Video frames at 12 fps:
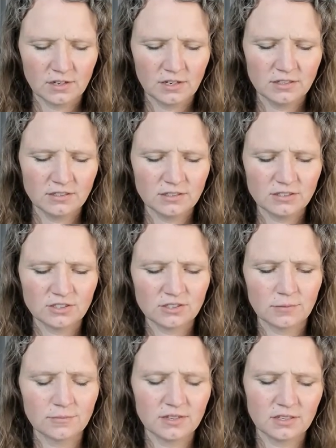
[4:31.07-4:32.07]
Is there
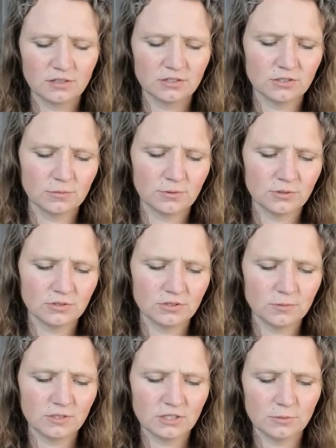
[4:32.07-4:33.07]
something you're supposed to
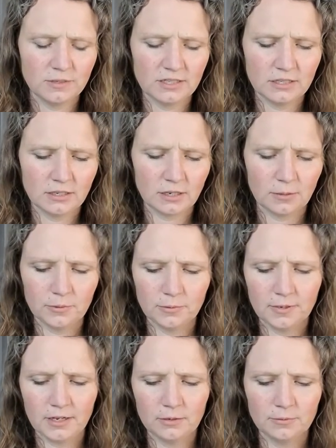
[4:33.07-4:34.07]
be speaking up
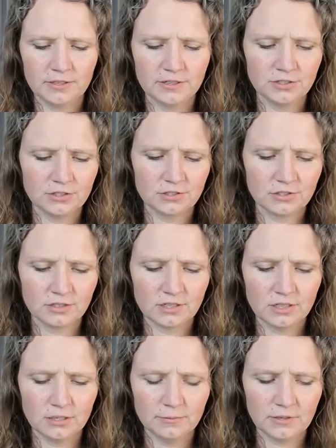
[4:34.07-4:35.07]
about, but you're just going to
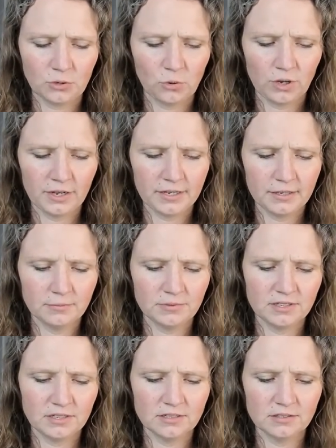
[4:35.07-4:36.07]
keep it quiet?
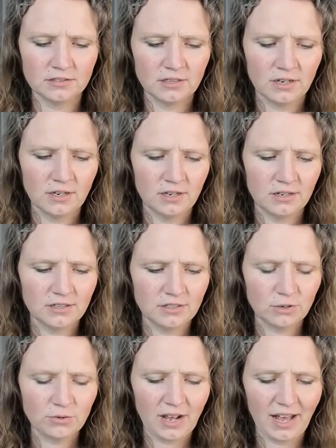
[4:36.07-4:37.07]
Because you
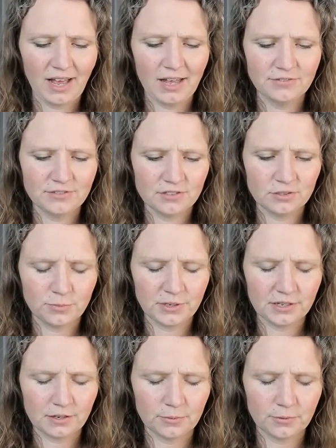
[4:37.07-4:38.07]
don't have to
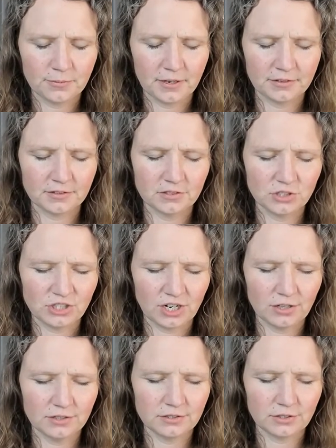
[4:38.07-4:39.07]
speak up about the
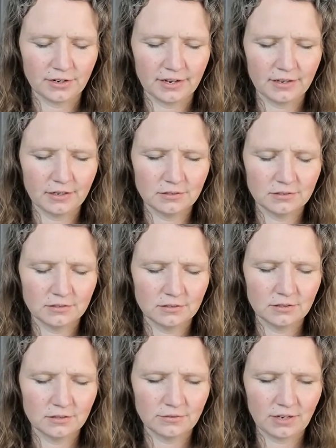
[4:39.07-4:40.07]
shell in your eggs. You
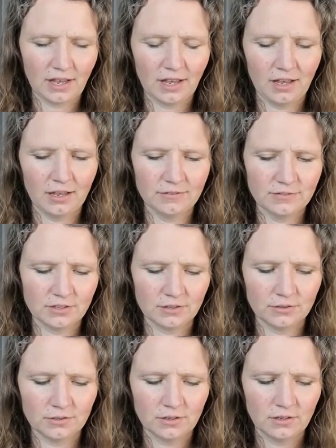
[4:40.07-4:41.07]
don't have to.